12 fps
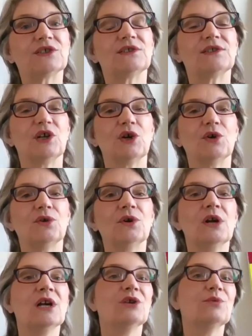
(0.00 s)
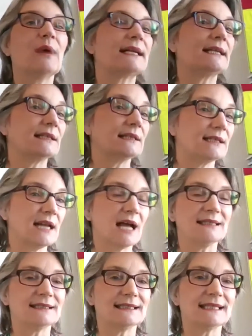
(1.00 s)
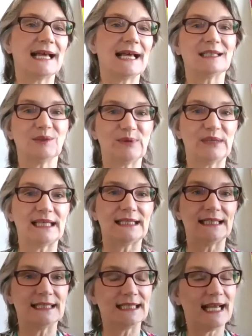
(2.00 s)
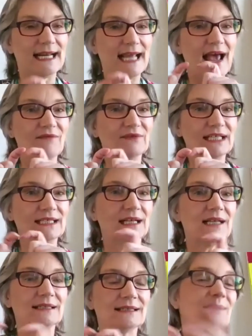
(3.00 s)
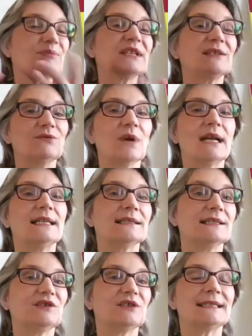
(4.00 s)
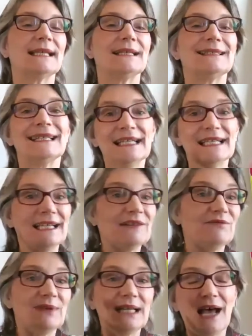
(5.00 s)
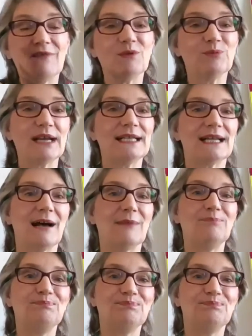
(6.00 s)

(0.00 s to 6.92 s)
So recognizing that at the beginning and having something in writing that just says, if we have a breakup,